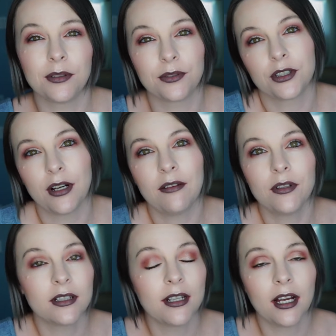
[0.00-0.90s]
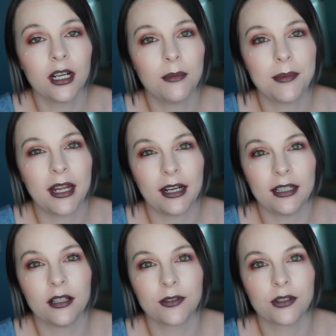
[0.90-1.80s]
So for travel, it's not going to be a bad
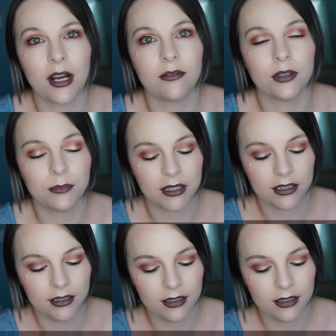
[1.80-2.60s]
idea for travel, but